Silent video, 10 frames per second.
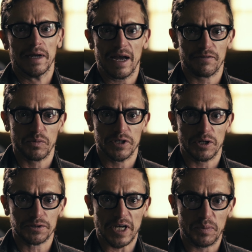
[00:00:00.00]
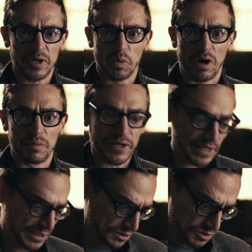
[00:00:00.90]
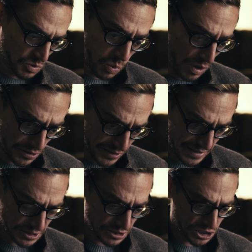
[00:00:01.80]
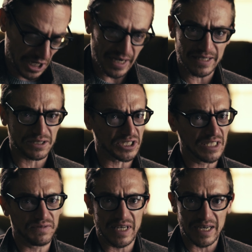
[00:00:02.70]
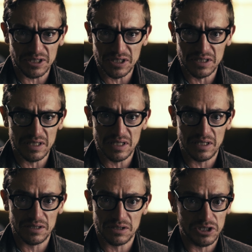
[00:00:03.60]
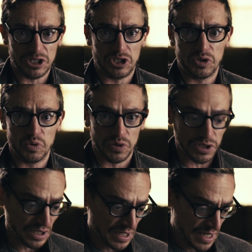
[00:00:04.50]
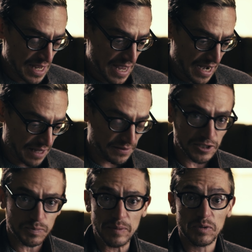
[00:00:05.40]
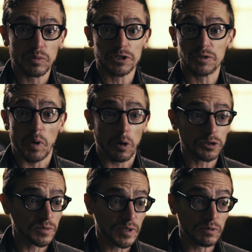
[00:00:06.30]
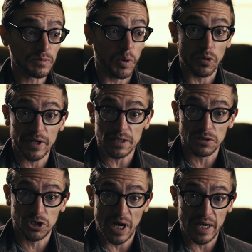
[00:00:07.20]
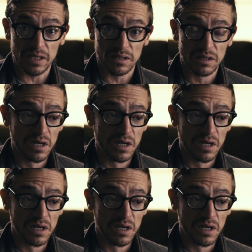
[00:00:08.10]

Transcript: everyone knows how big Walmart is. Walgreens is giant. CVS is huge. And these people were supposed to be reporting giant